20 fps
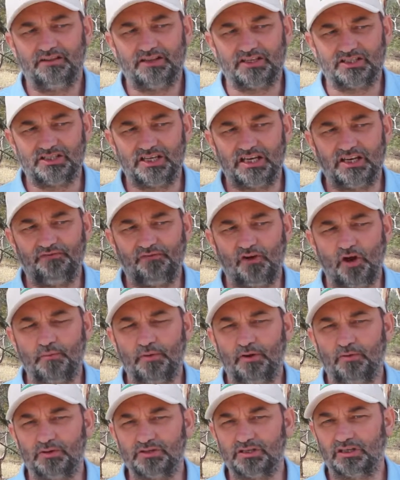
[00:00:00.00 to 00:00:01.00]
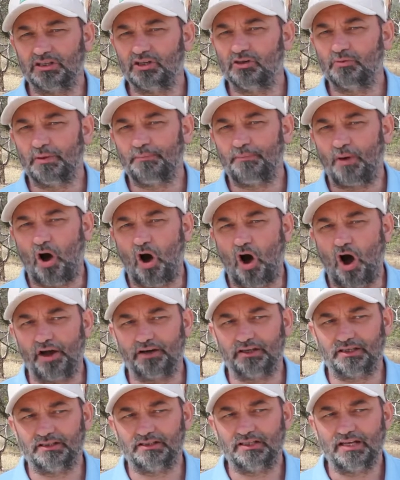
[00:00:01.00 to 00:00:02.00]
the seed firmer was a little bit
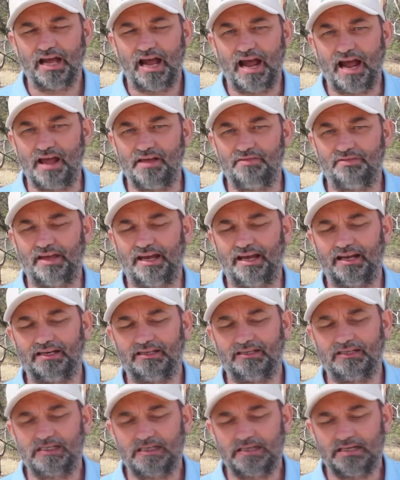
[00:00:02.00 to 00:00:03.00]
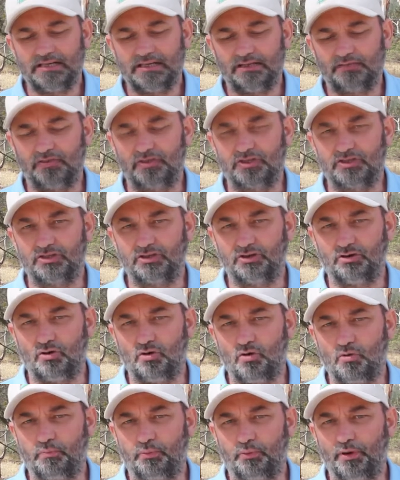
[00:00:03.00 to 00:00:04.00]
behind it, and then the
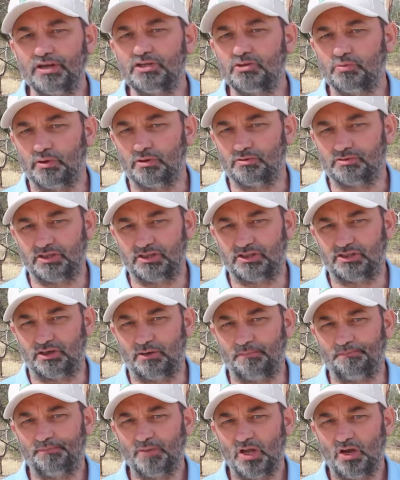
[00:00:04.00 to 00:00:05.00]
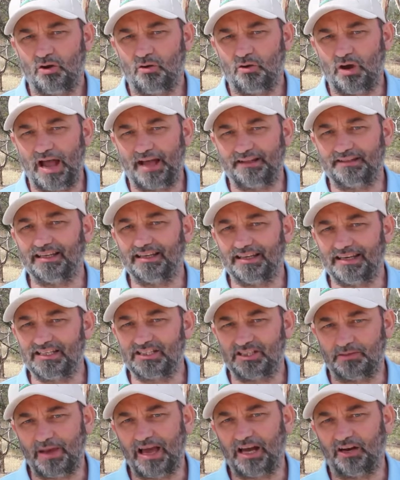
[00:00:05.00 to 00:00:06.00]
traditional press wheel system had the
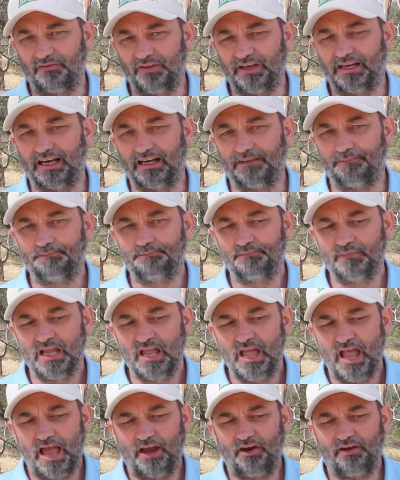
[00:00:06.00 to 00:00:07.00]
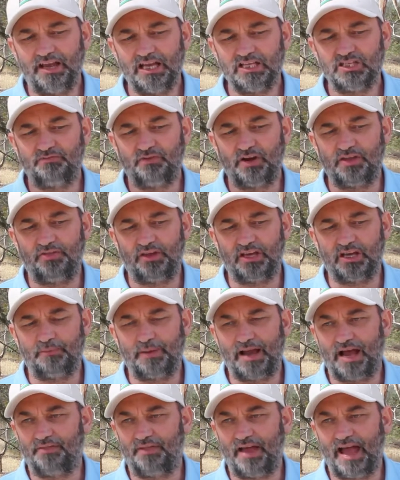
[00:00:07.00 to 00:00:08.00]
least amount of vigour. And I guess if we think
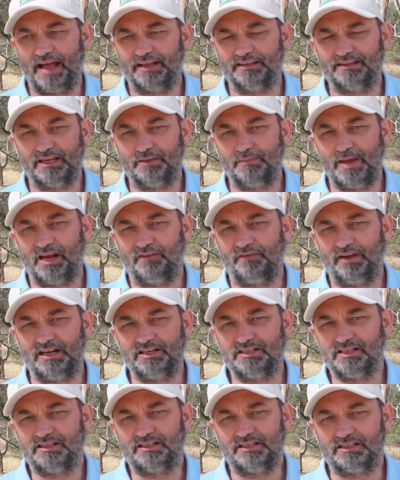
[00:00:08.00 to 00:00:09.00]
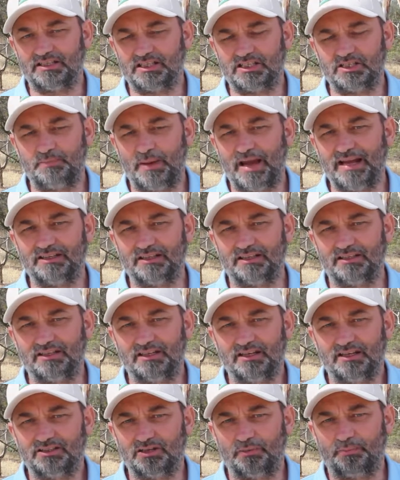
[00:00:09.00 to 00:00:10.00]
about that, the amount of energy that's expended
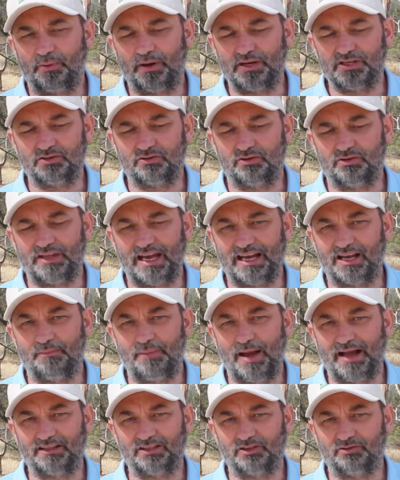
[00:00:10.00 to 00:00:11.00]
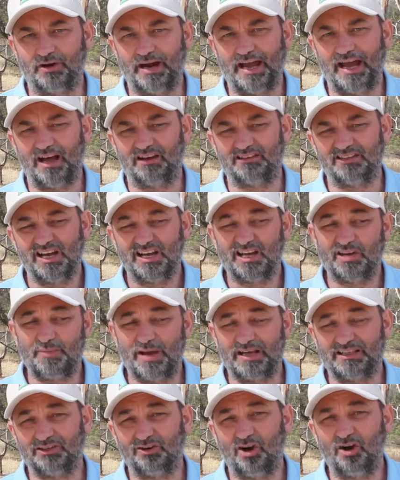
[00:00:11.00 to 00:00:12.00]
to press through that compacted ground
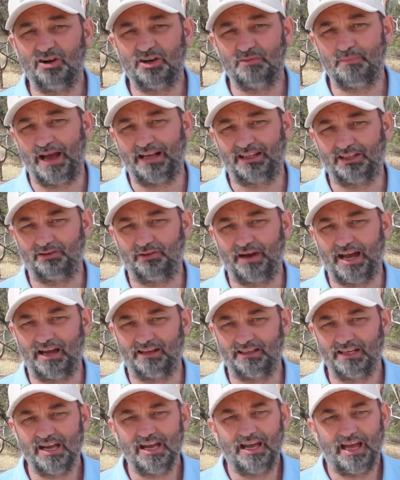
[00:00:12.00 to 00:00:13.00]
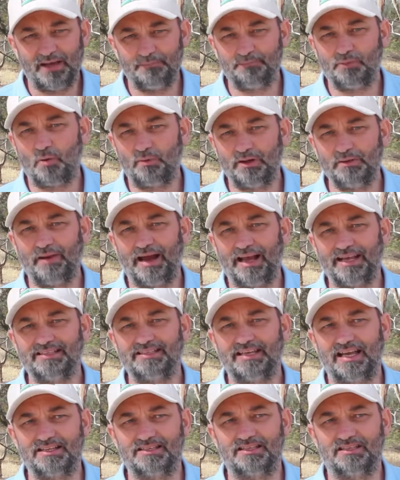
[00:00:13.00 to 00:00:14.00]
compared to non-compacted ground, that probably makes
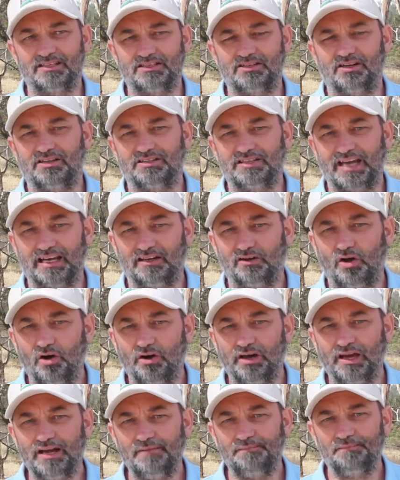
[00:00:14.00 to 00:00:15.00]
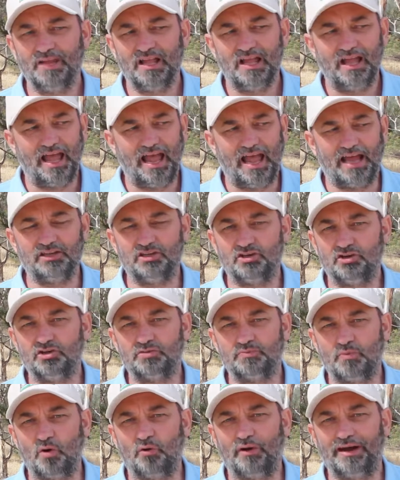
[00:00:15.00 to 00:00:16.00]
sense that it's going to take longer and
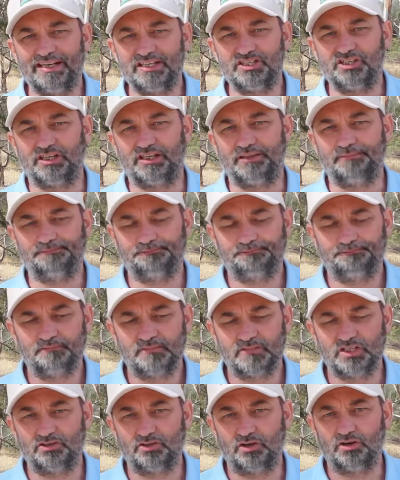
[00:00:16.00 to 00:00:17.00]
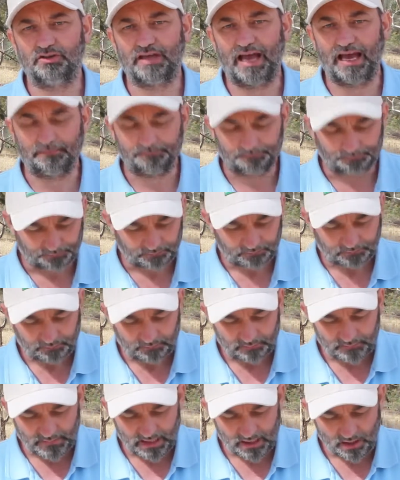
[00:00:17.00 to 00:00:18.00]
use more energy to do that.
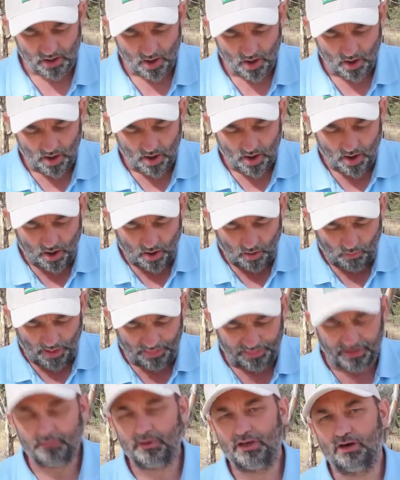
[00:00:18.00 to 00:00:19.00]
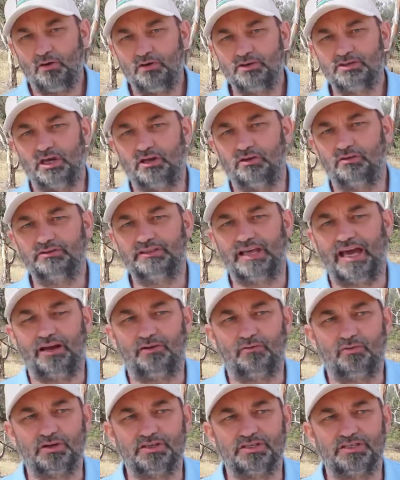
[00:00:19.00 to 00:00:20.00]
One thing we also looked at
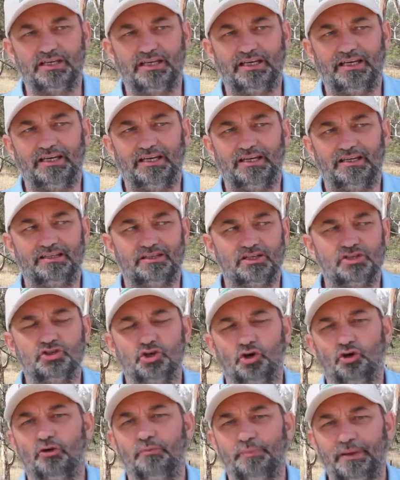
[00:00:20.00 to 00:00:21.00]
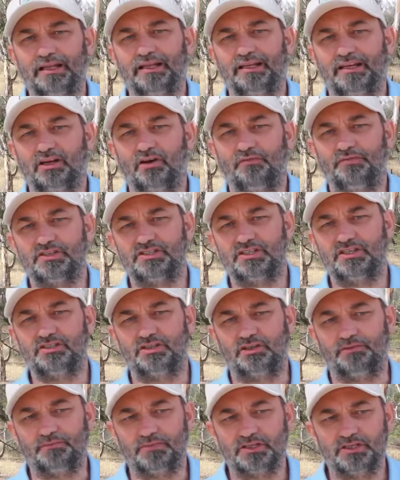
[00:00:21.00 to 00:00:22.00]
was the durability of the
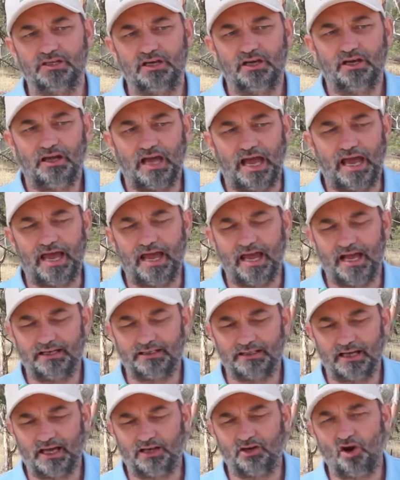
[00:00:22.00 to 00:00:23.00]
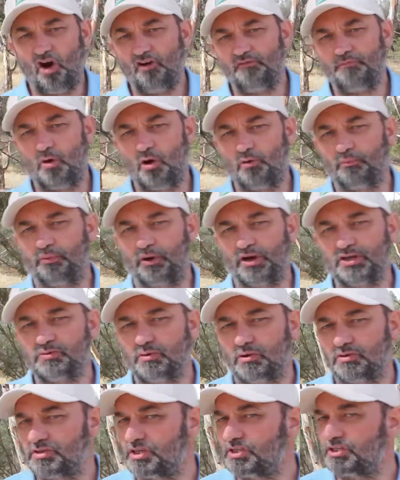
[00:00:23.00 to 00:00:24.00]
systems, and knife point press
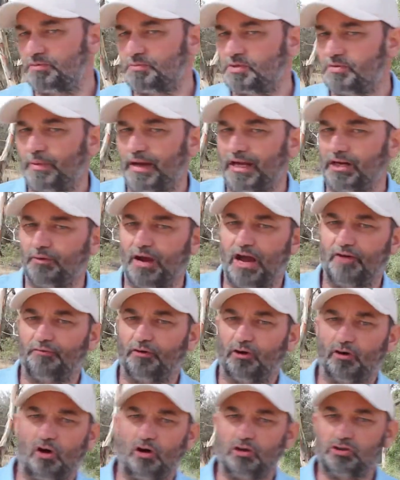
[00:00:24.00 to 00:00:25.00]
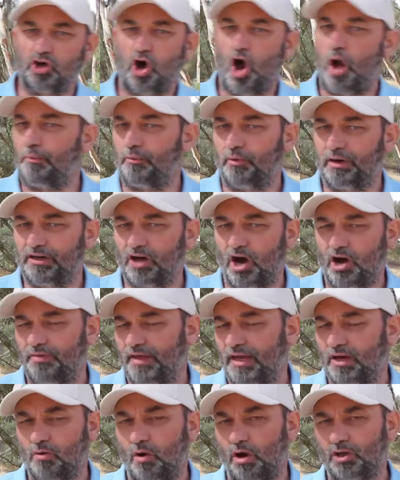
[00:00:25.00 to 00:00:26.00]
wheel systems have been around for a long time. We know
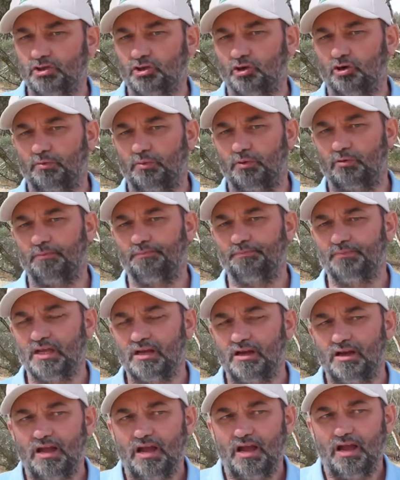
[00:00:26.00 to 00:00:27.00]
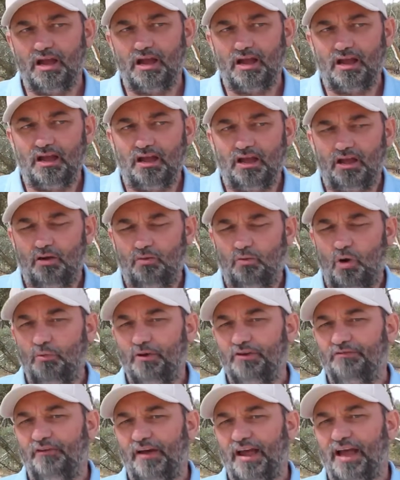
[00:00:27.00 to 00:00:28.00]
they're quite durable. What
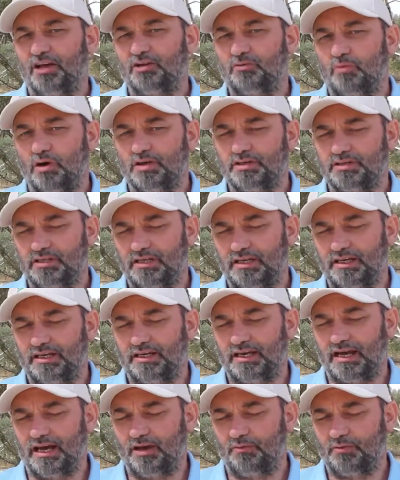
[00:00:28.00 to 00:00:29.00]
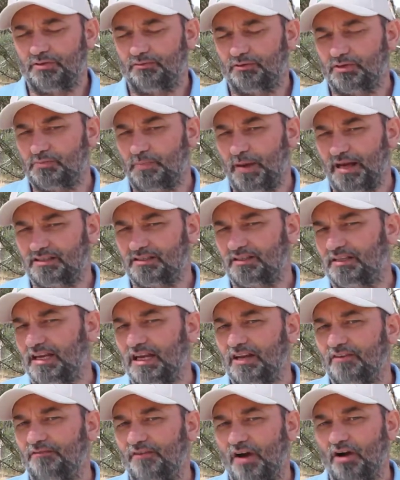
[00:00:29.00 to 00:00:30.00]
we found was with respect to the
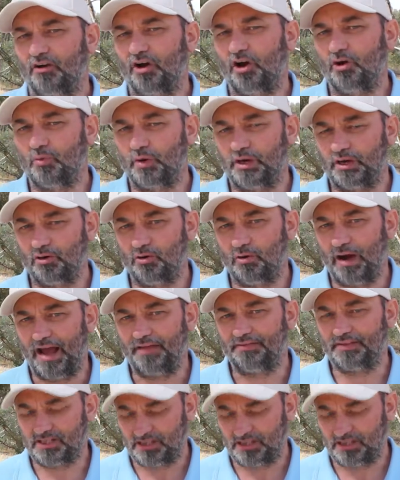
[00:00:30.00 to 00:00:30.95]
in-furrow wheel and the